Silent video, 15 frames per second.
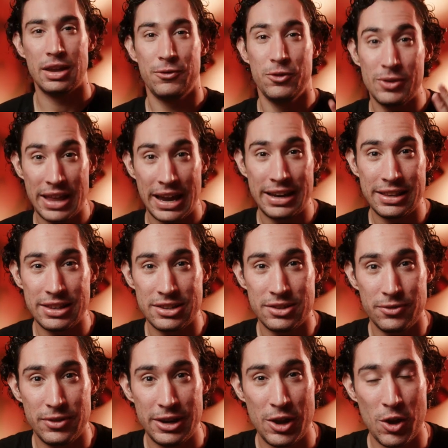If you like
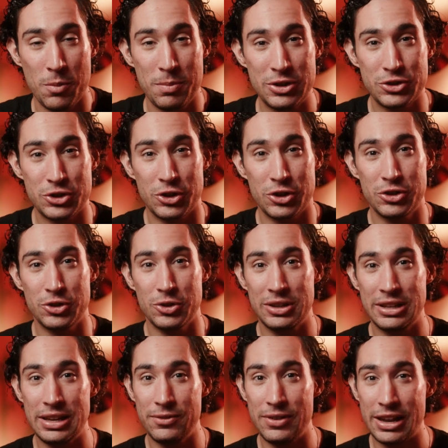this video, be sure to
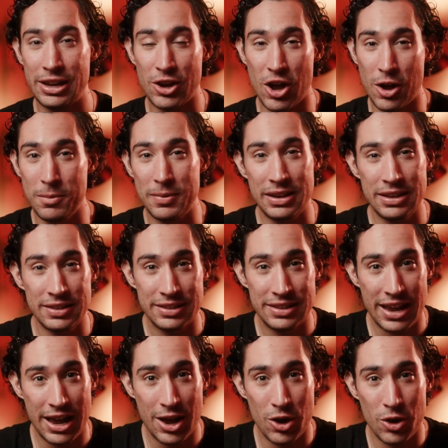leave a comment
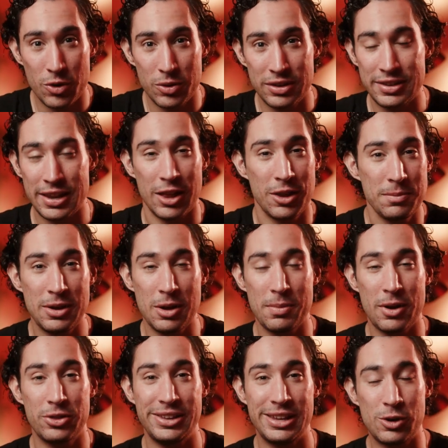down telling me
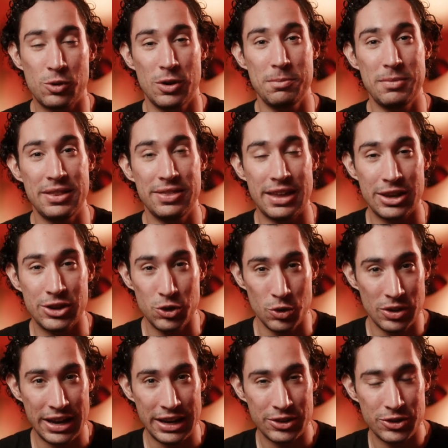about the equipment that
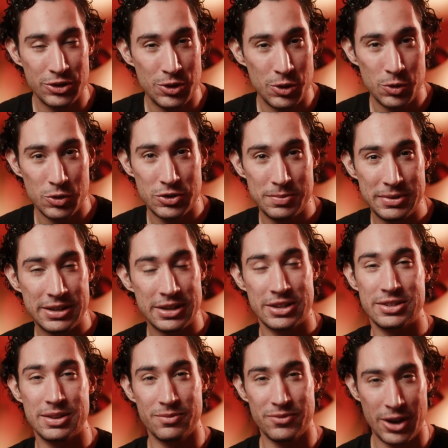you like to use,
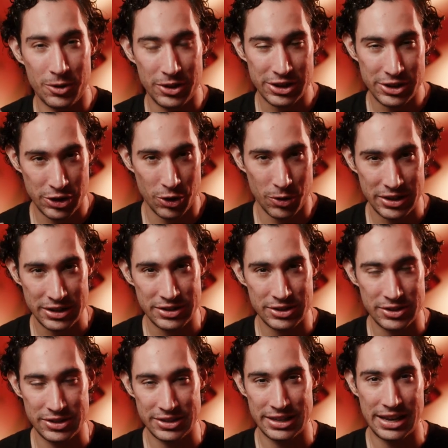because I'm very
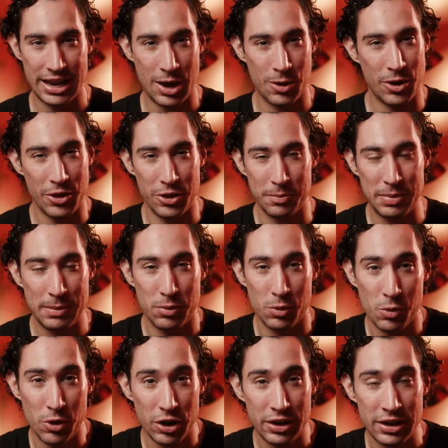curious to see how other
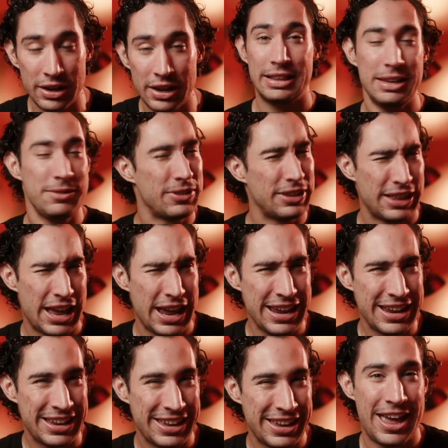people work. Leave a
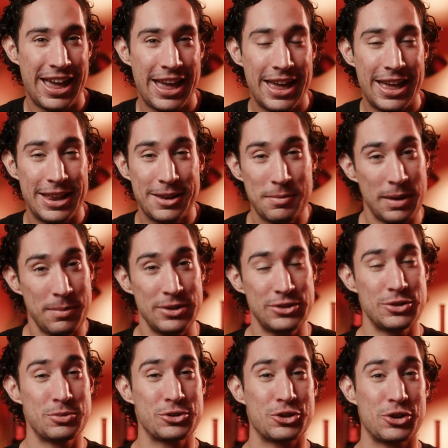like and maybe
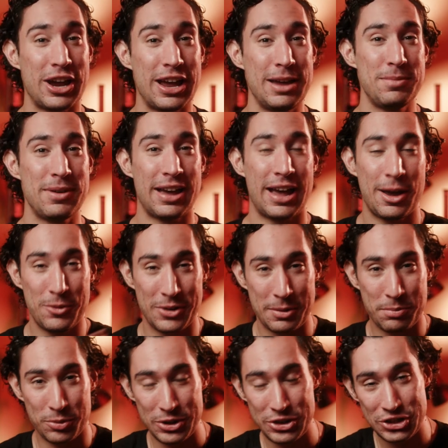subscribe. I would
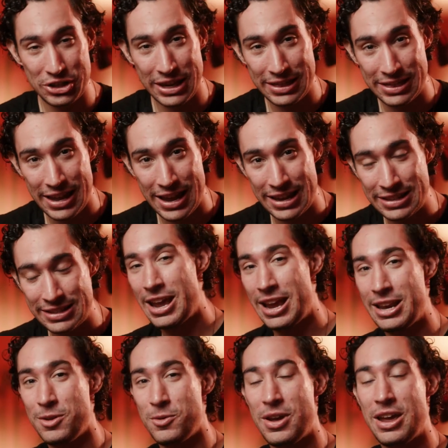appreciate that.
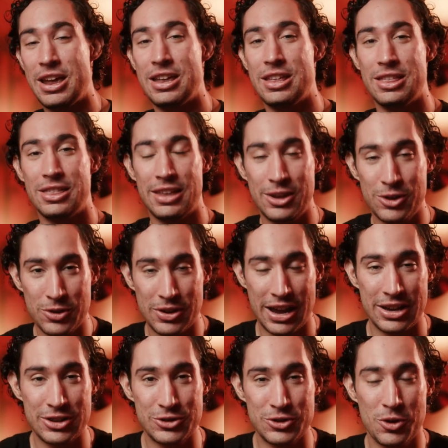Anyway, thank you
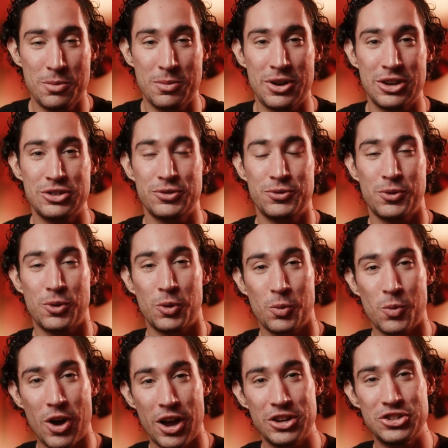guys so much for
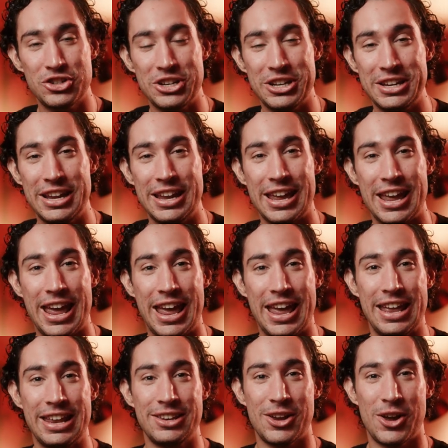watching,
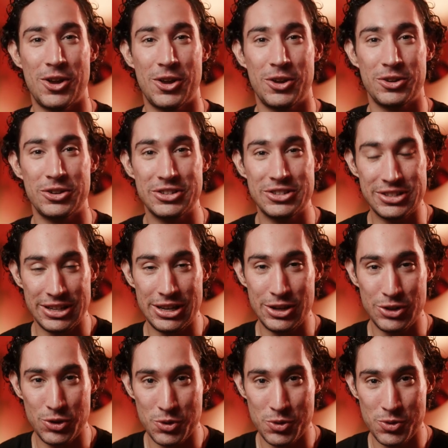and I'll see
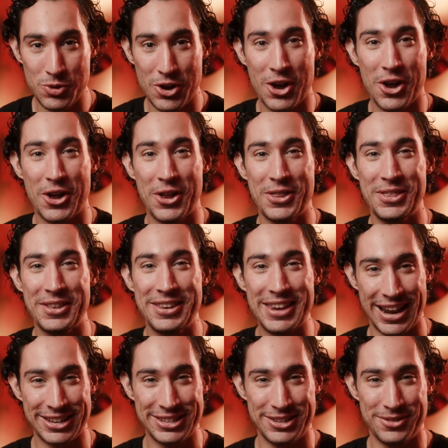you on the
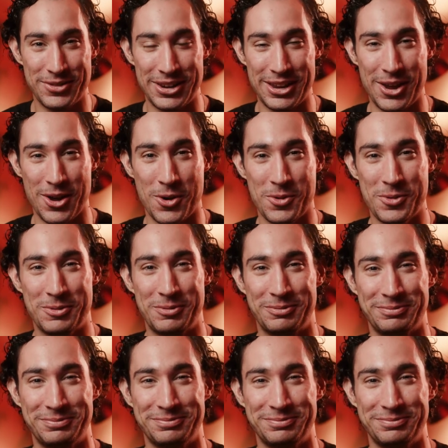next video.